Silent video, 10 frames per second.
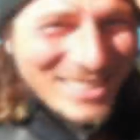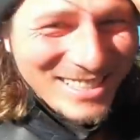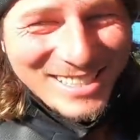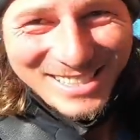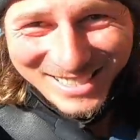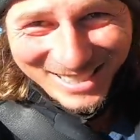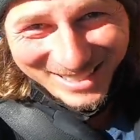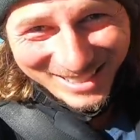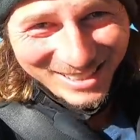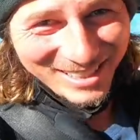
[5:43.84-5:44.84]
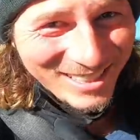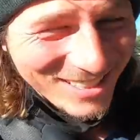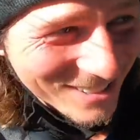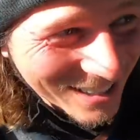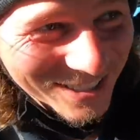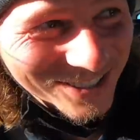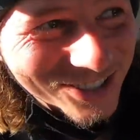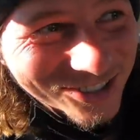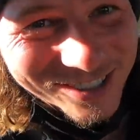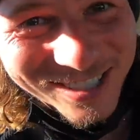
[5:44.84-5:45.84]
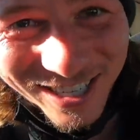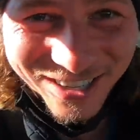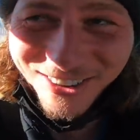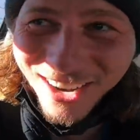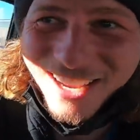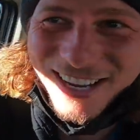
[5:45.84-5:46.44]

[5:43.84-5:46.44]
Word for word: this is Sicily, like to a T right